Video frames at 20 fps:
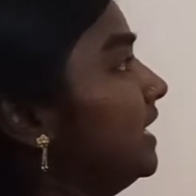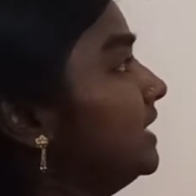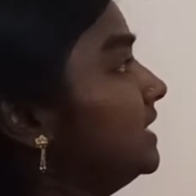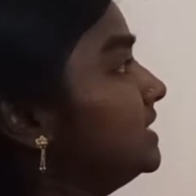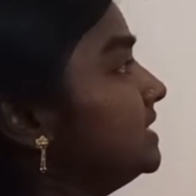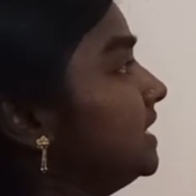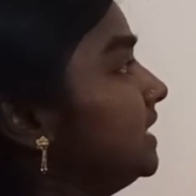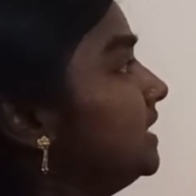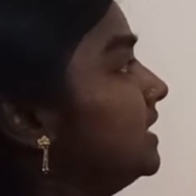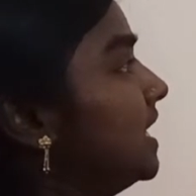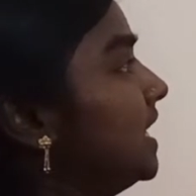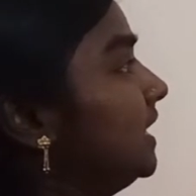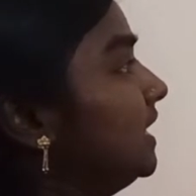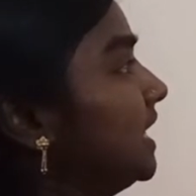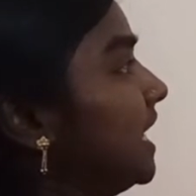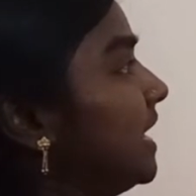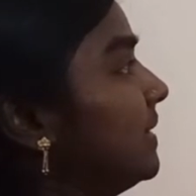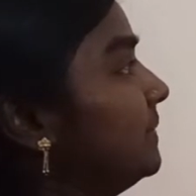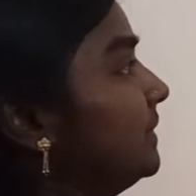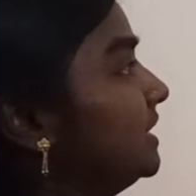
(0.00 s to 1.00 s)
signal
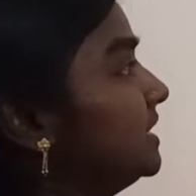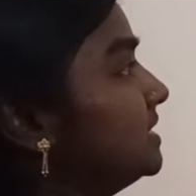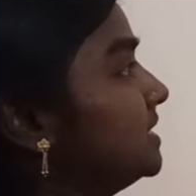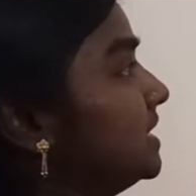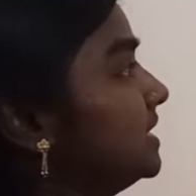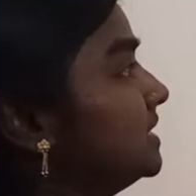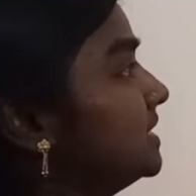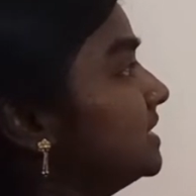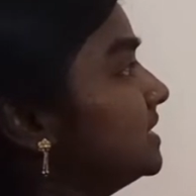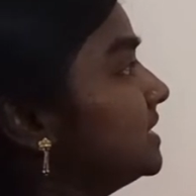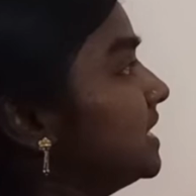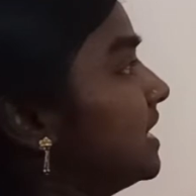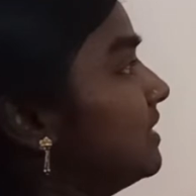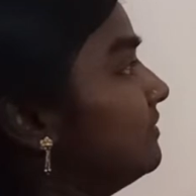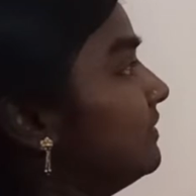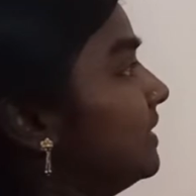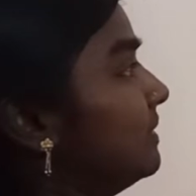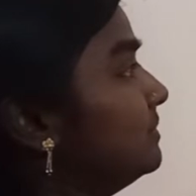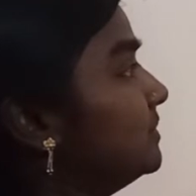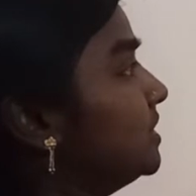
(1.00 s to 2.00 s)
time instances
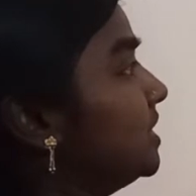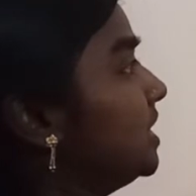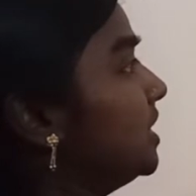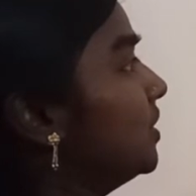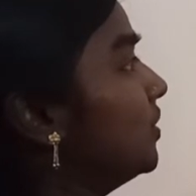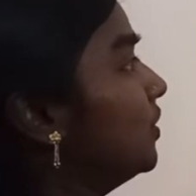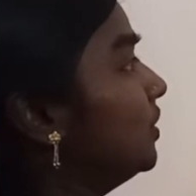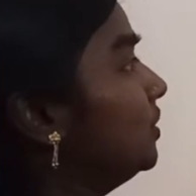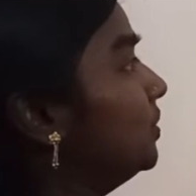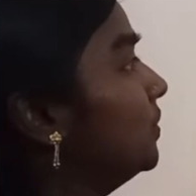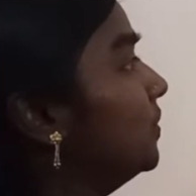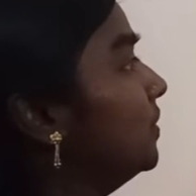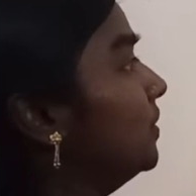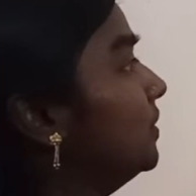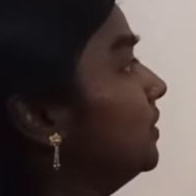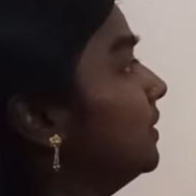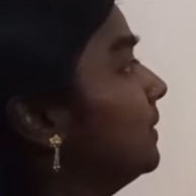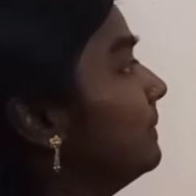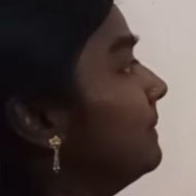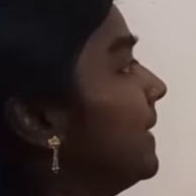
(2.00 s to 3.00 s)
are from 0 to
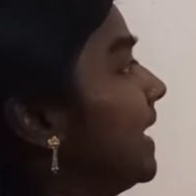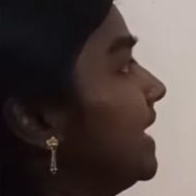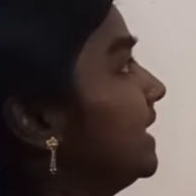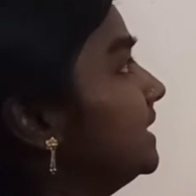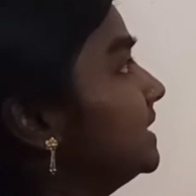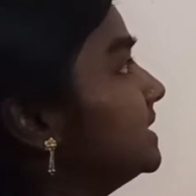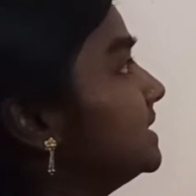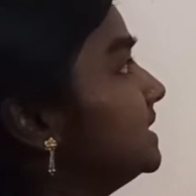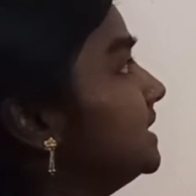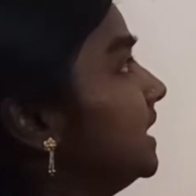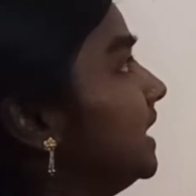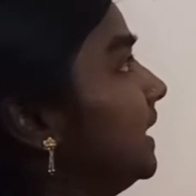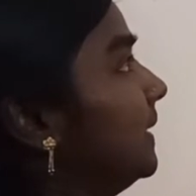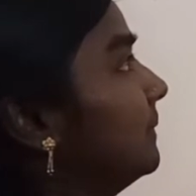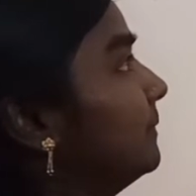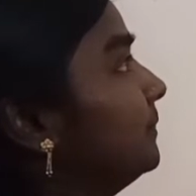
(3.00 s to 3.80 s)
-3,